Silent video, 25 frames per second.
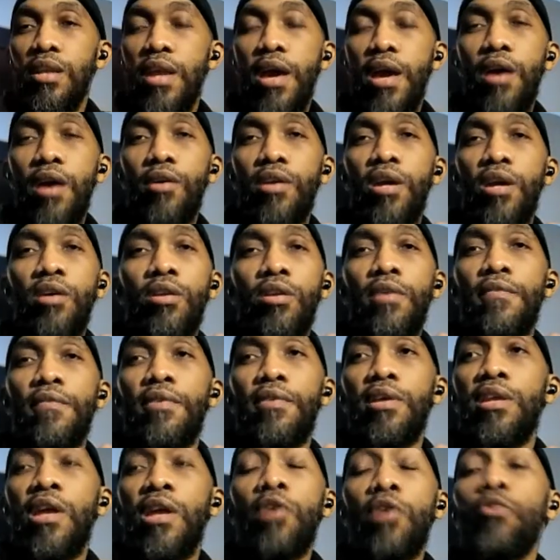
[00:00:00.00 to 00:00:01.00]
Now they
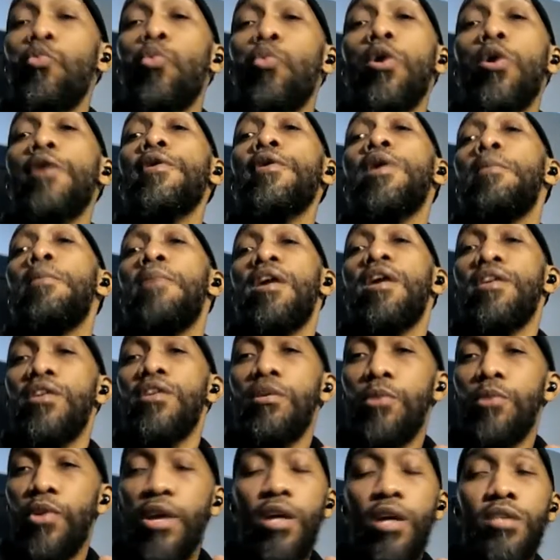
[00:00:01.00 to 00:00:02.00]
don't worry about it
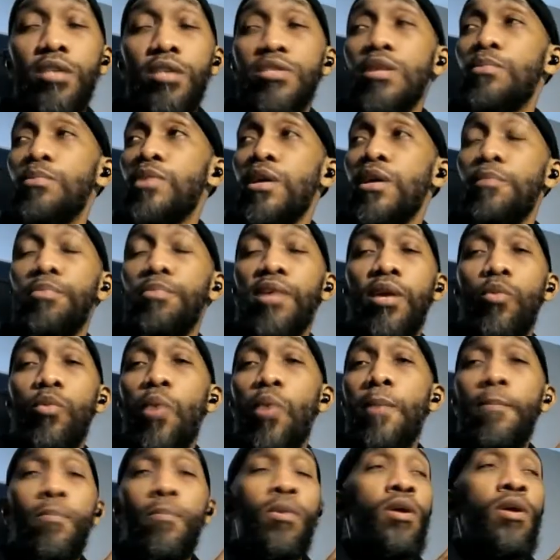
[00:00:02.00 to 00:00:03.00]
no more. They'll sit there and play
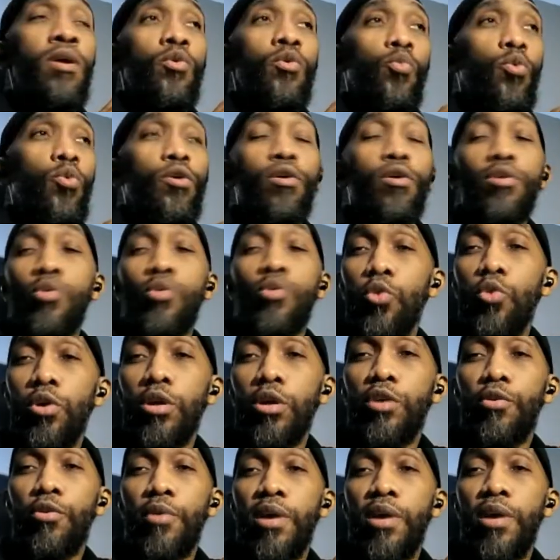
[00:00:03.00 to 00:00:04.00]
World of
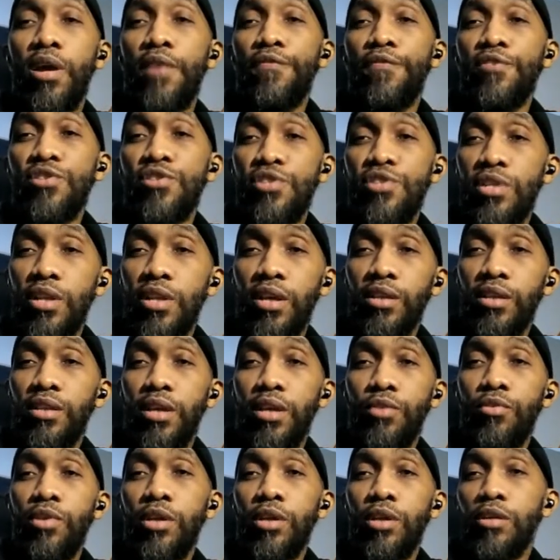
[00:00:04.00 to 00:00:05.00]
Warcraft and shit like
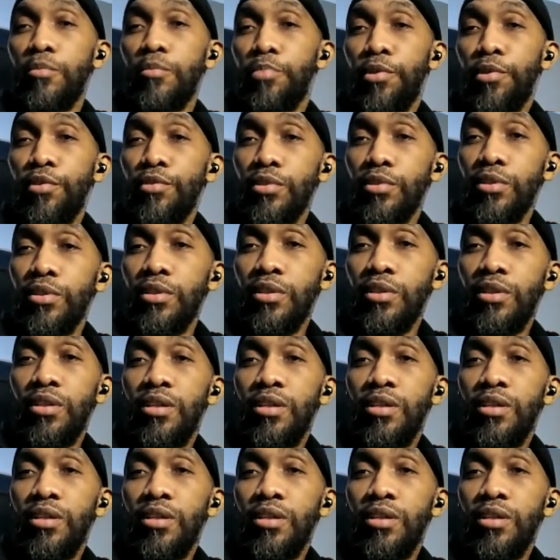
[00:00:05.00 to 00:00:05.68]
that on their computer.